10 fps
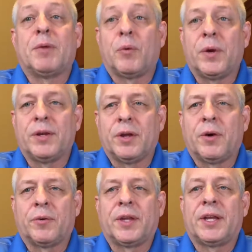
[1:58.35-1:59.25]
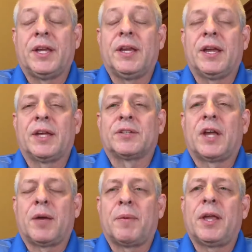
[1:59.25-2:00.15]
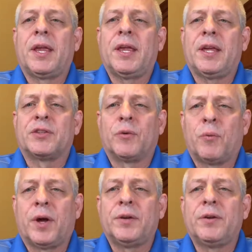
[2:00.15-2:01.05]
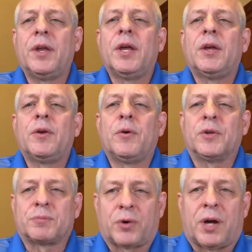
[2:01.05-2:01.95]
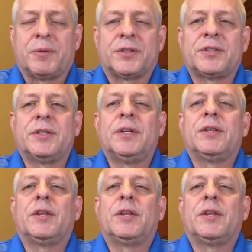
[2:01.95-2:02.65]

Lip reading: but we know that he is the one who has promised